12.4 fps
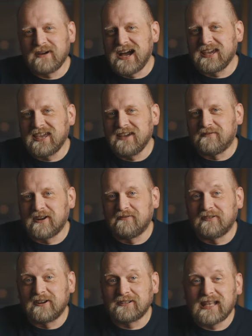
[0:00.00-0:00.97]
you are here for the
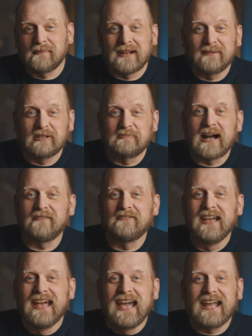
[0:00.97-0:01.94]
first time, my name is
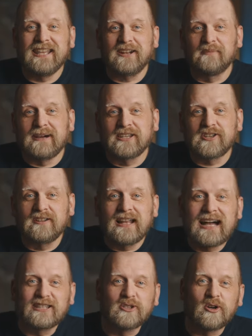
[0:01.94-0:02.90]
Pav, and here on my
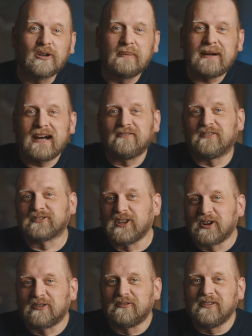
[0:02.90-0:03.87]
channel I talk about
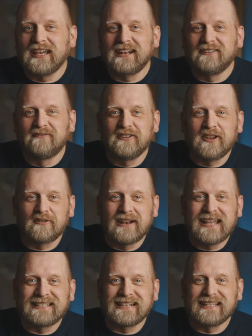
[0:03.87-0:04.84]
photography and video
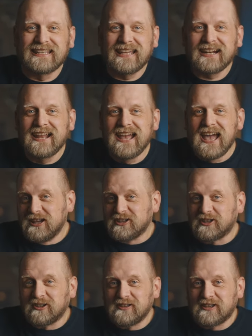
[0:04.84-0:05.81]
related gear,
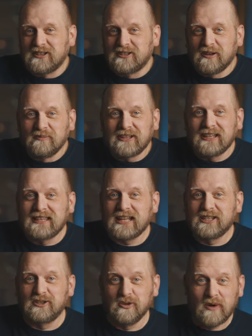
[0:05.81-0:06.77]
so if this is something
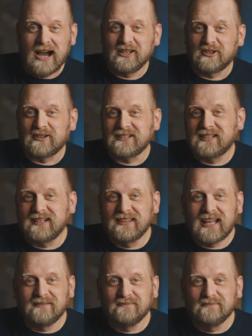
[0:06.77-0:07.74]
that you are interested
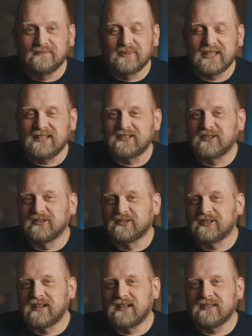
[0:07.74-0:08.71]
in, then please
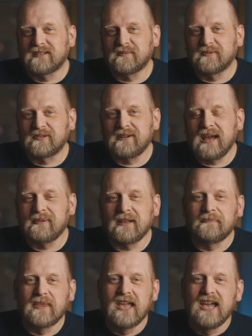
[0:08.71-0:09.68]
consider subscribing.